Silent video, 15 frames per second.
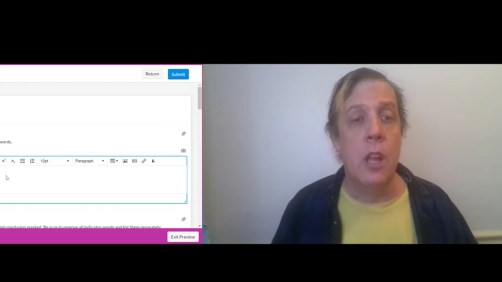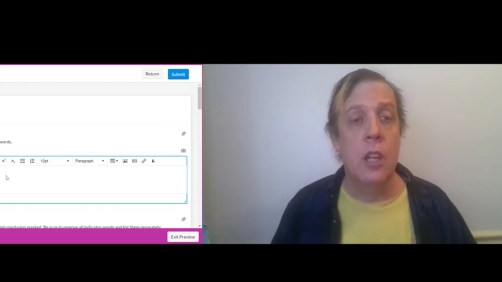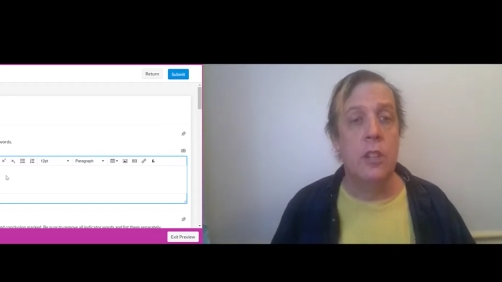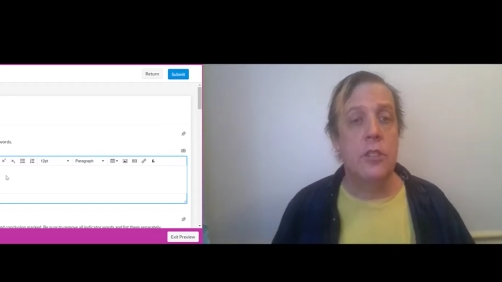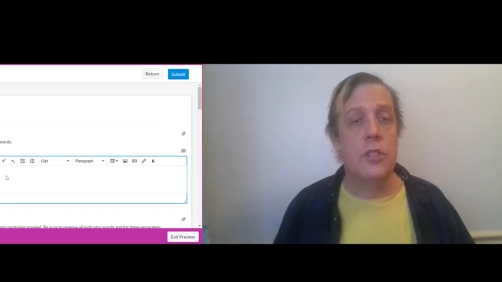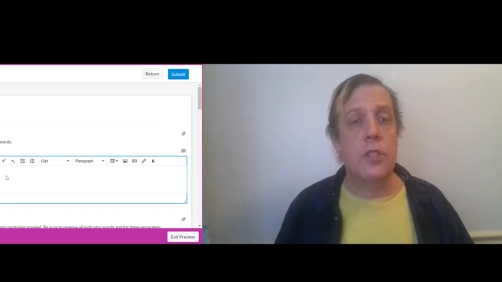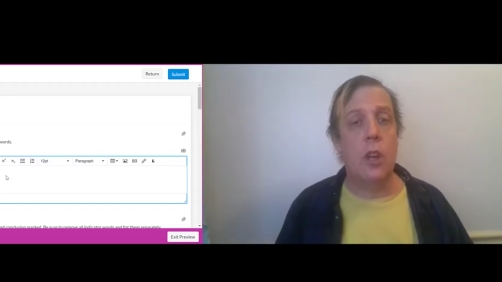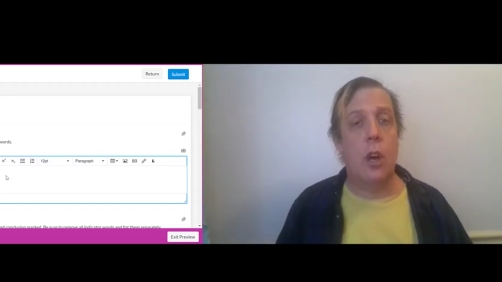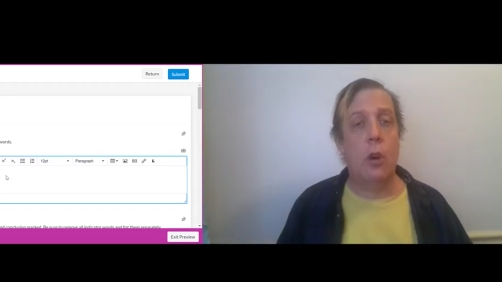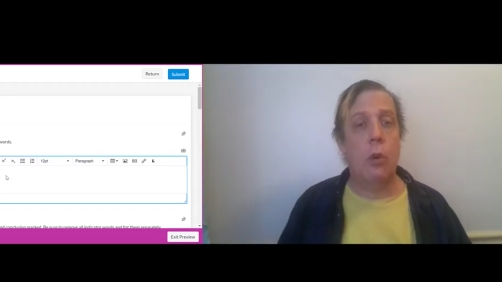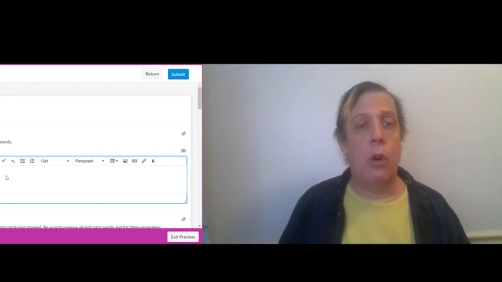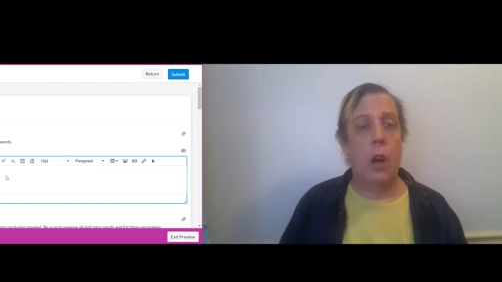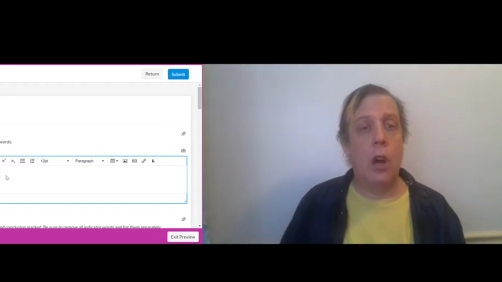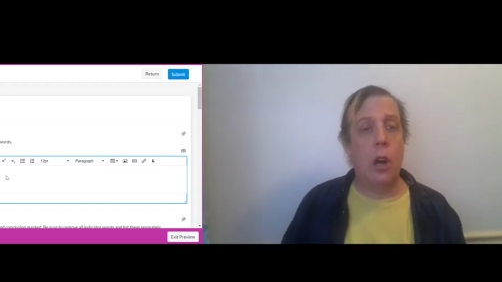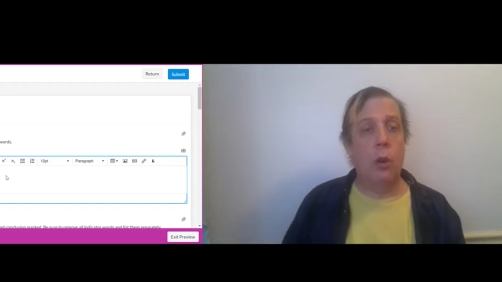So
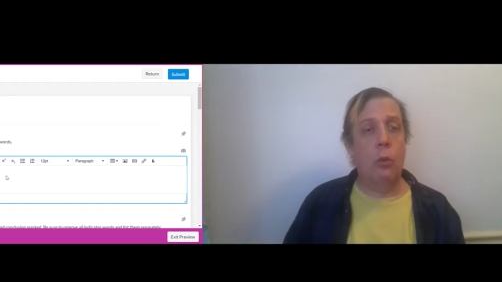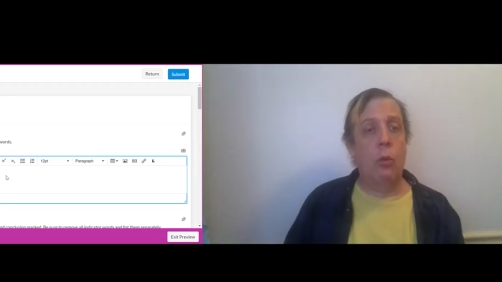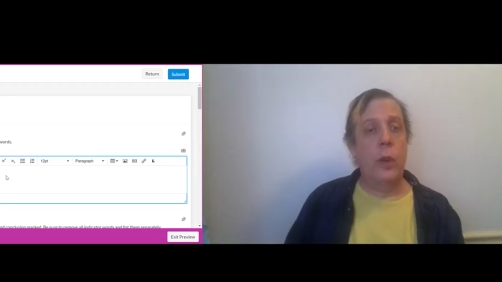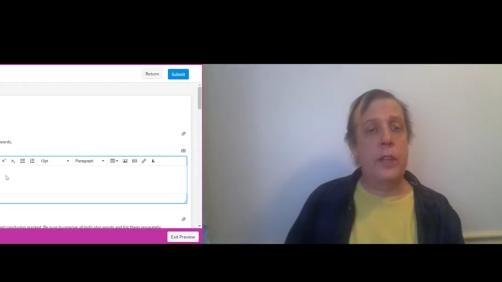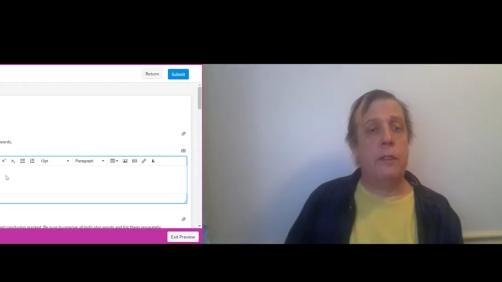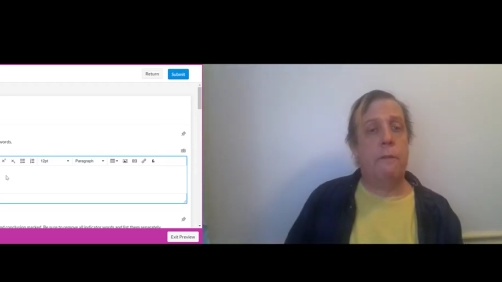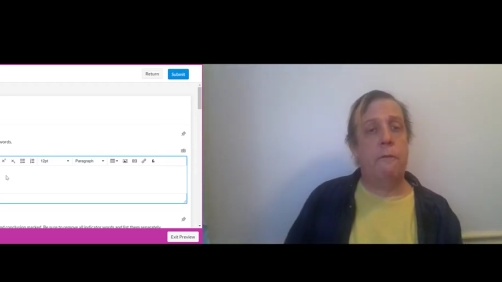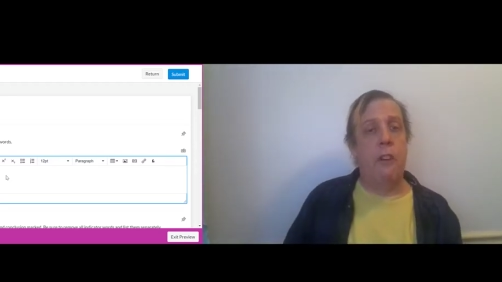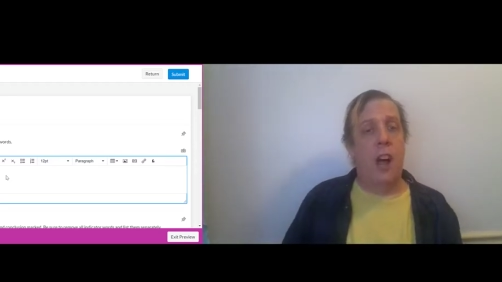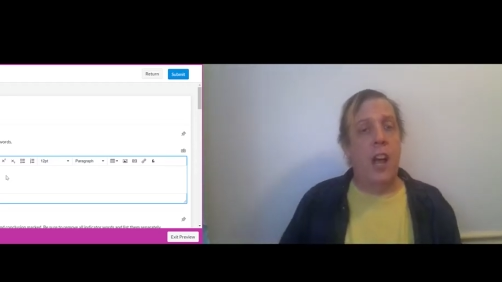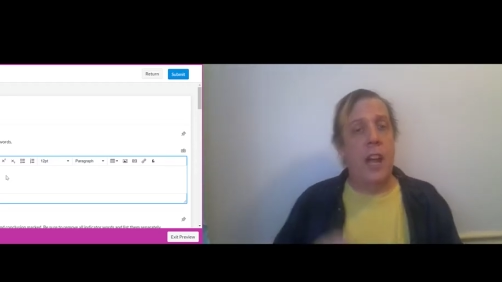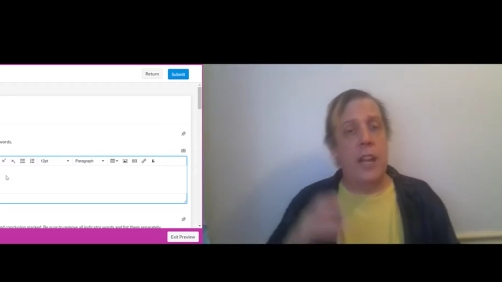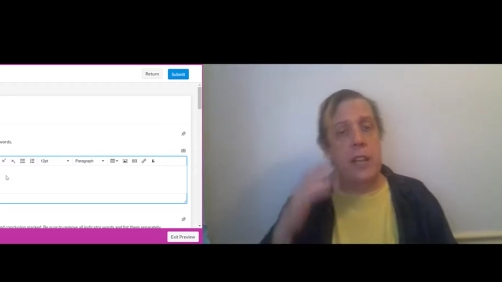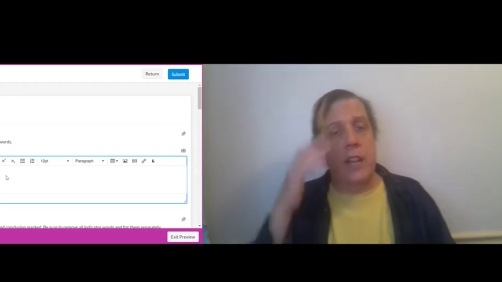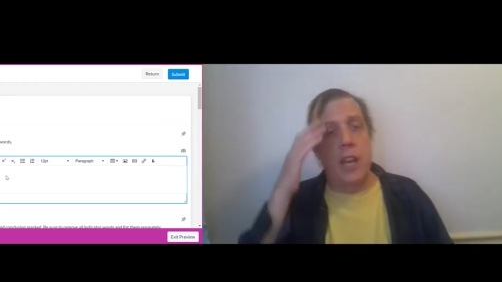uh, we
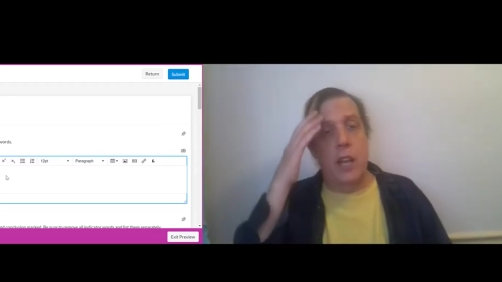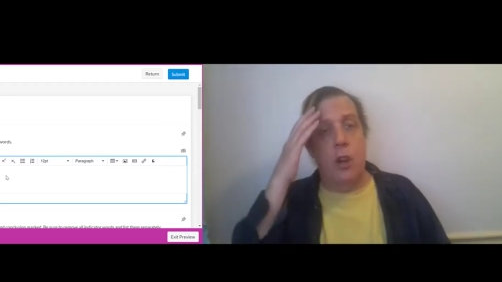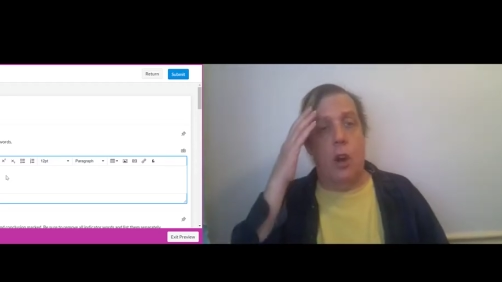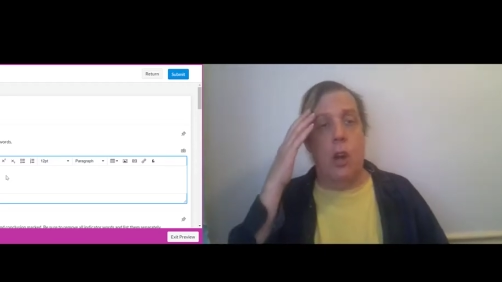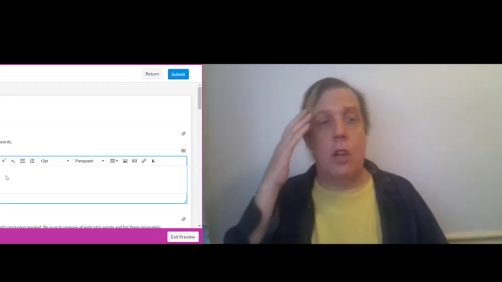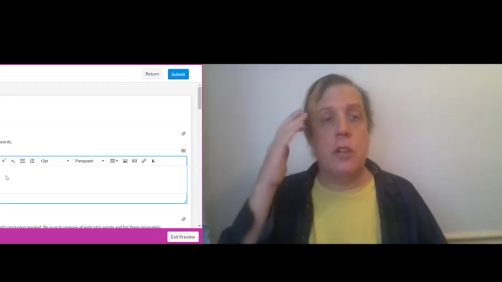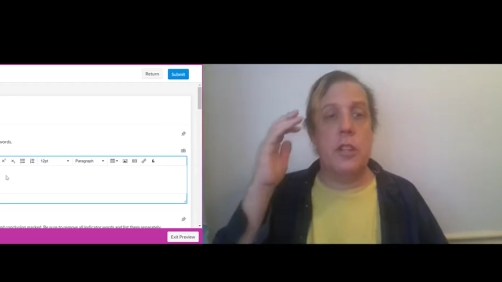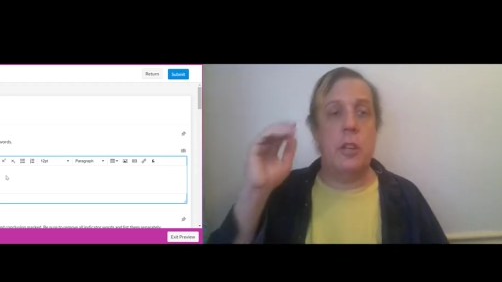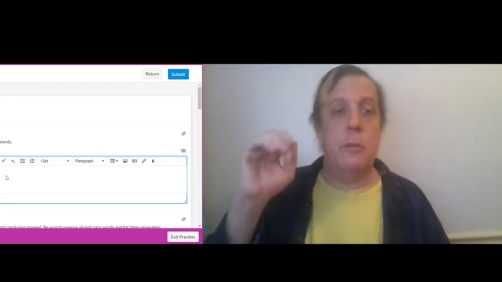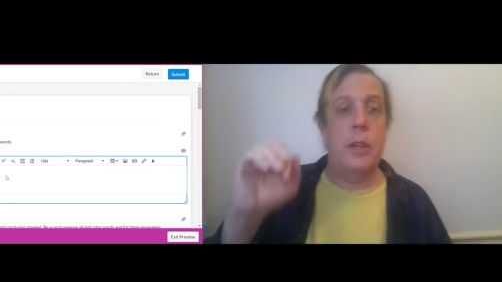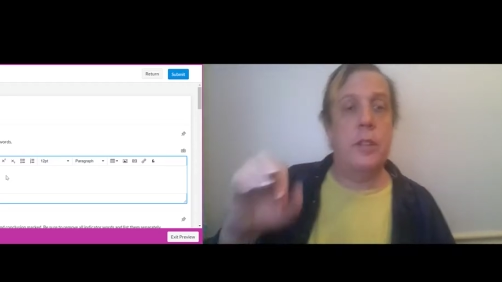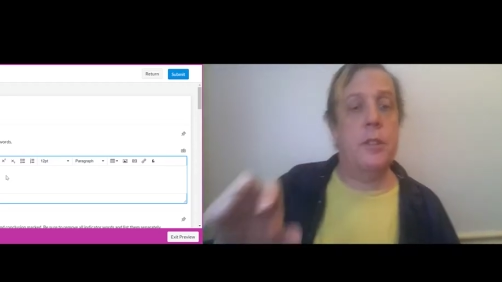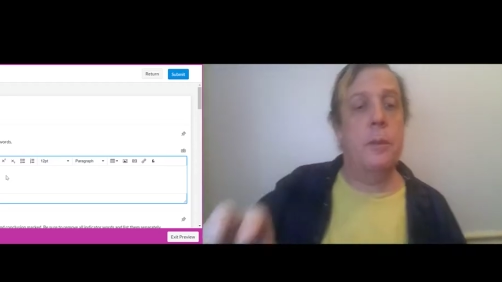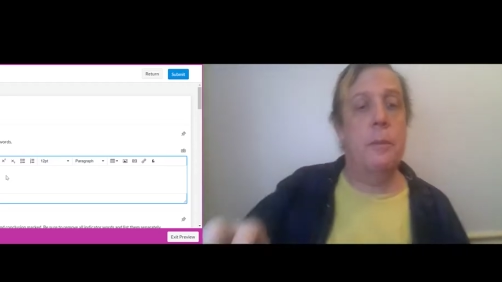define an argument